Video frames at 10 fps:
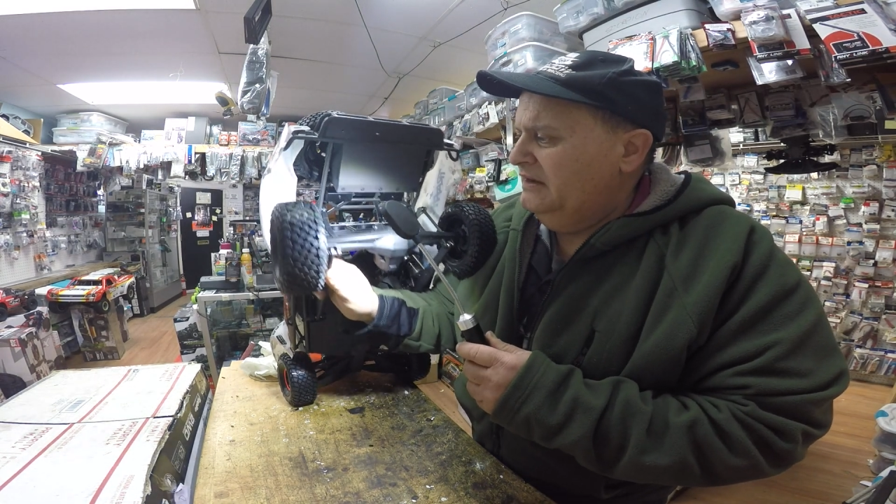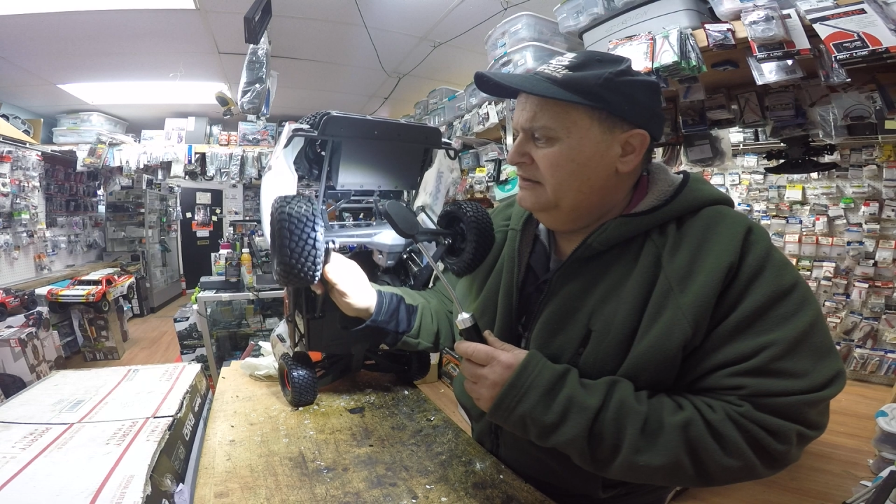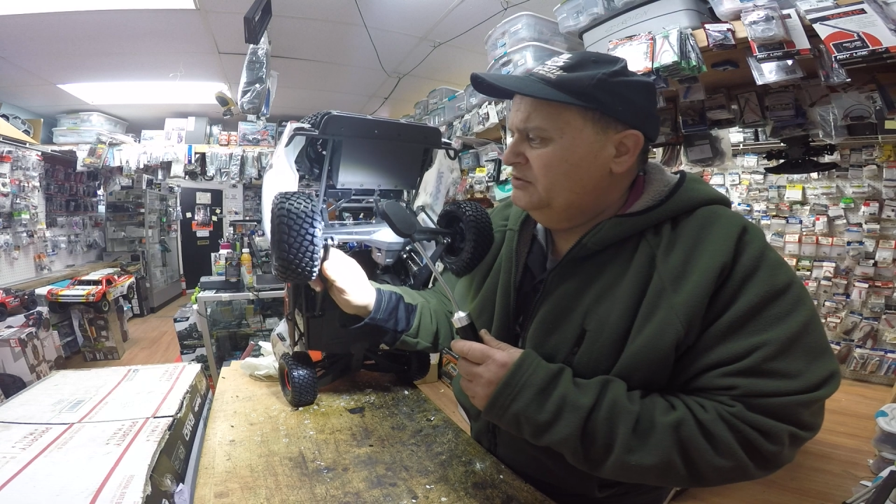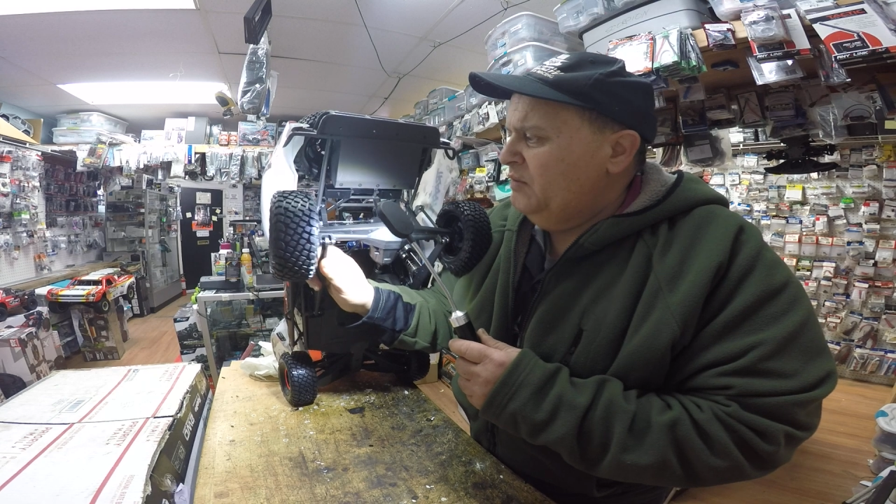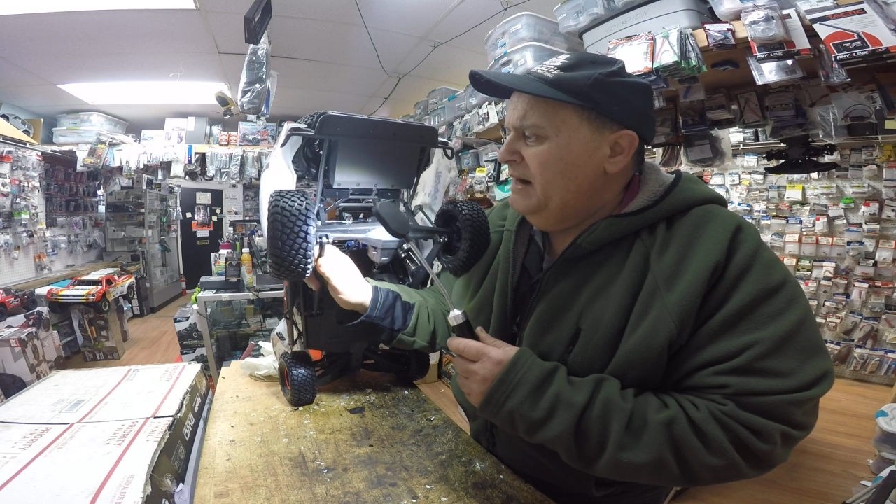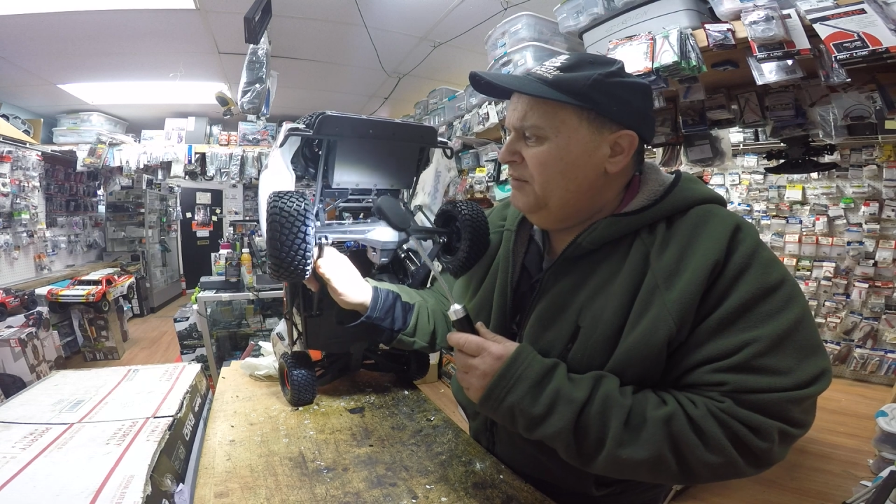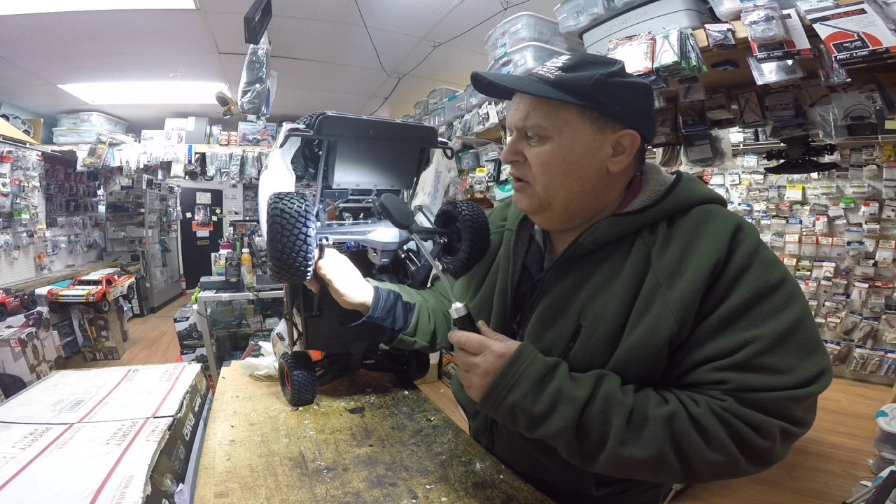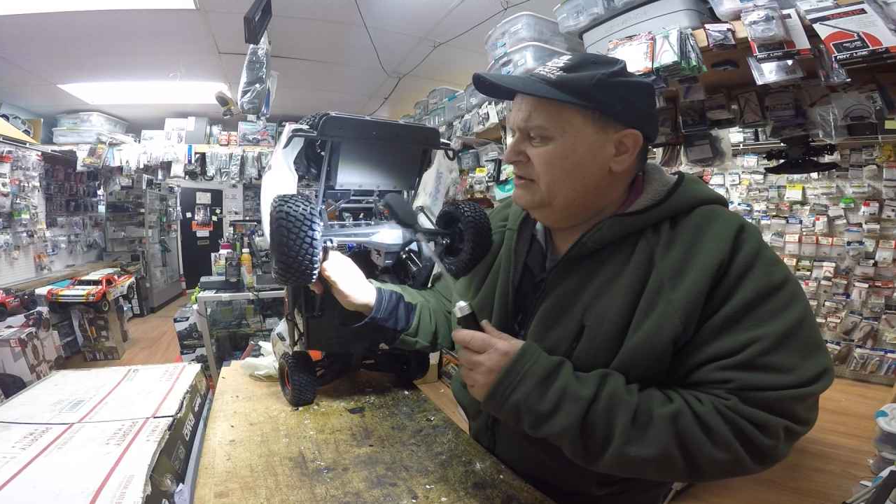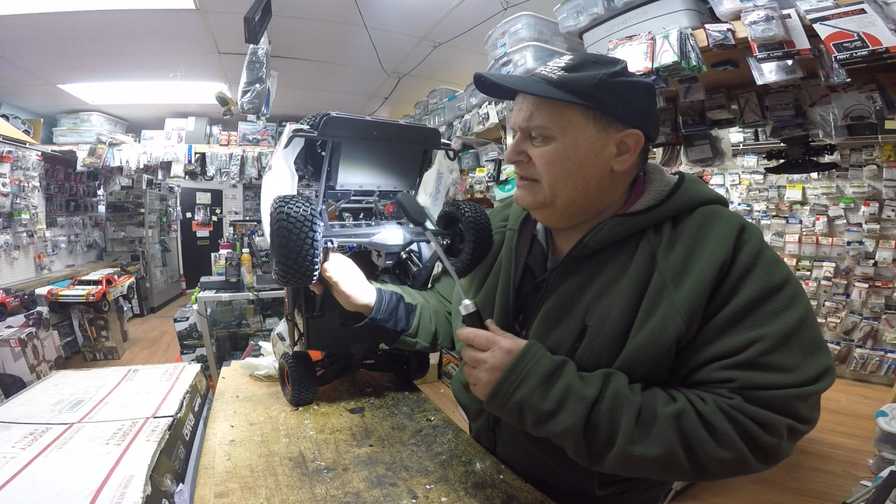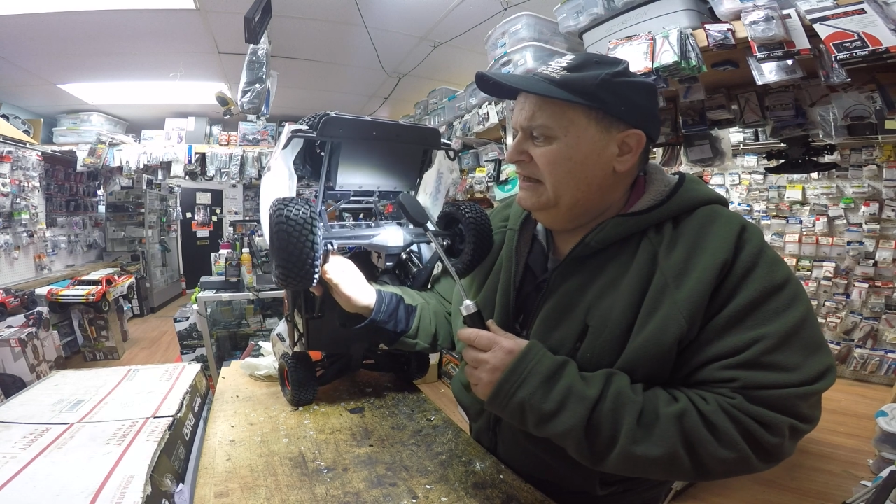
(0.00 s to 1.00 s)
sway
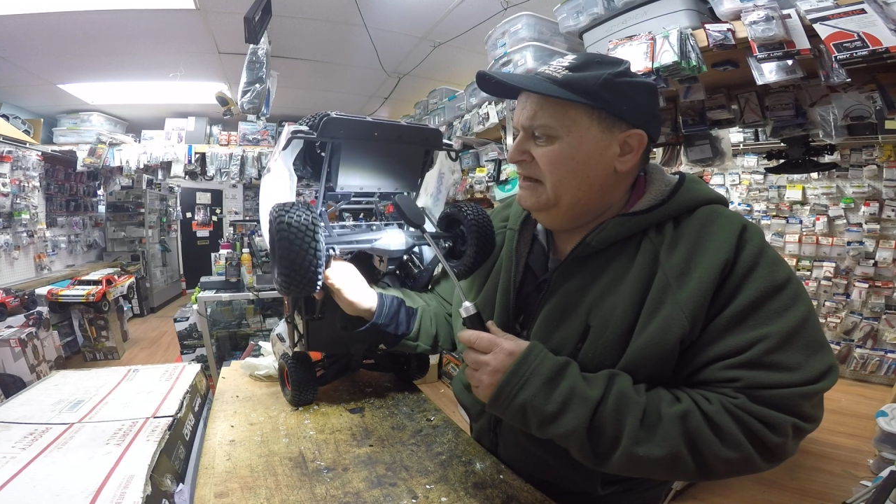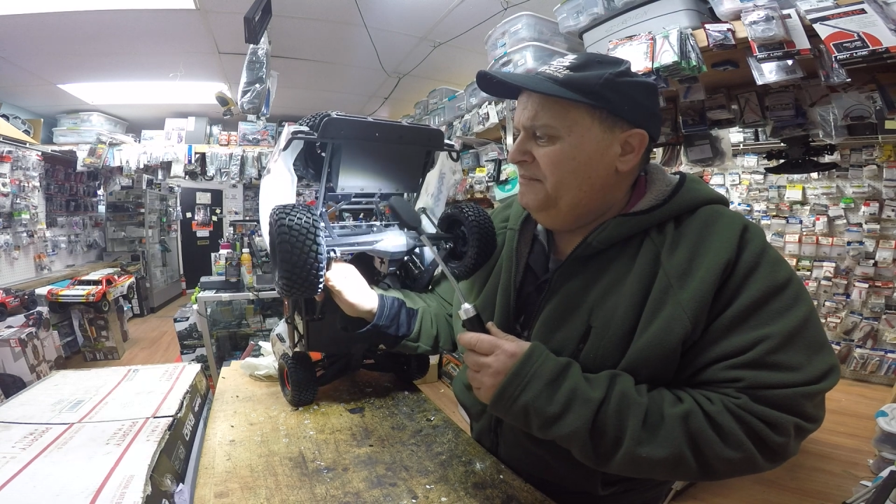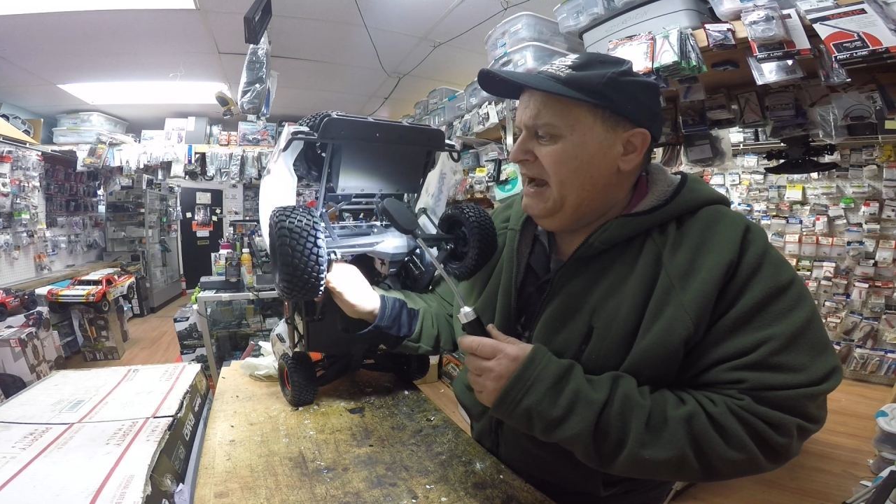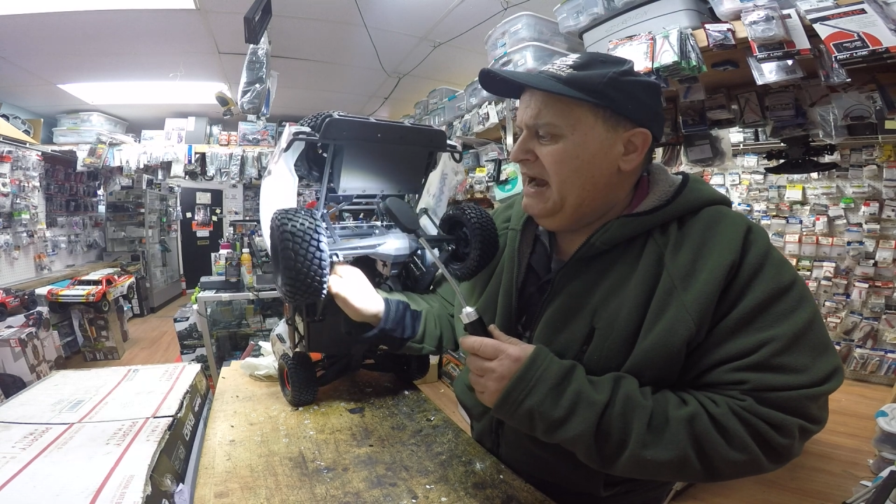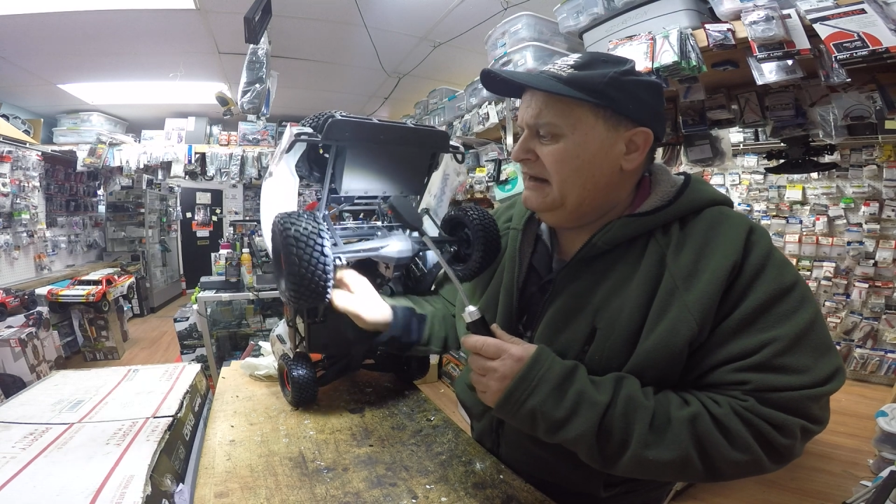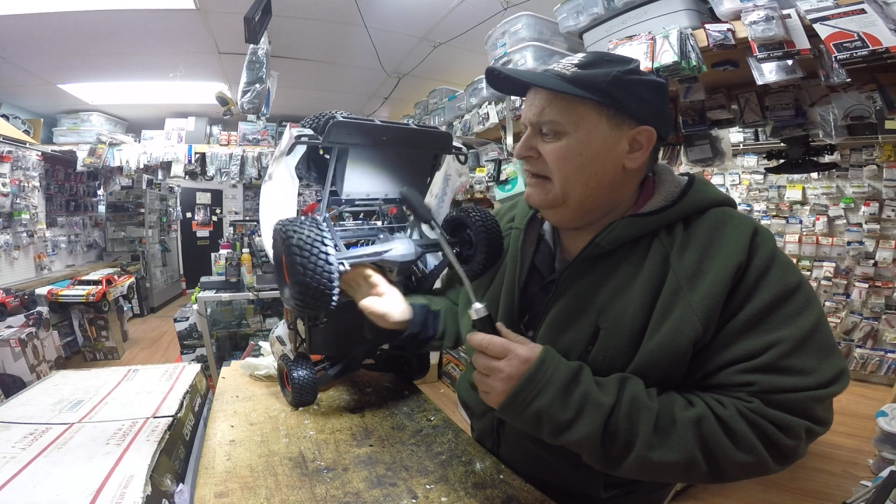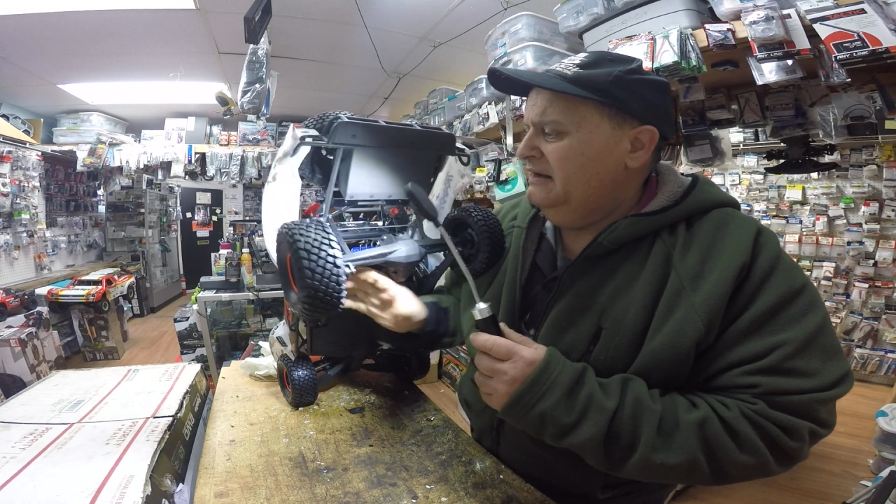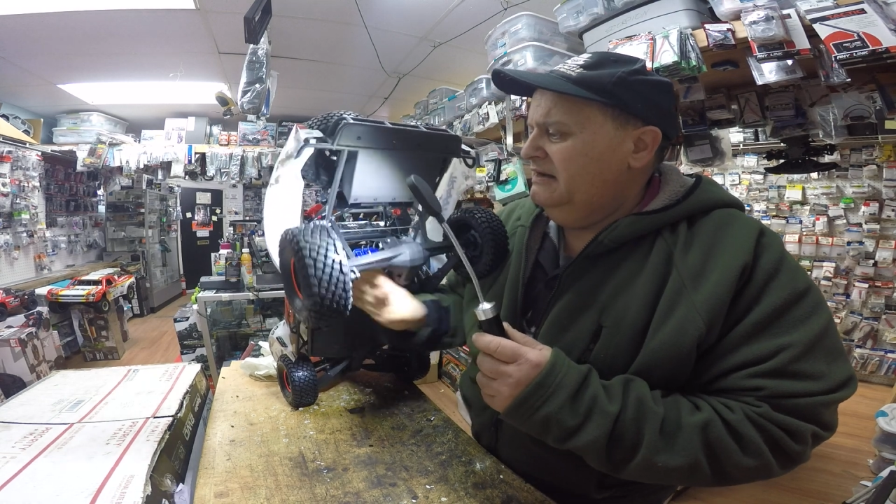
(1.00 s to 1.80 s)
bars in the back,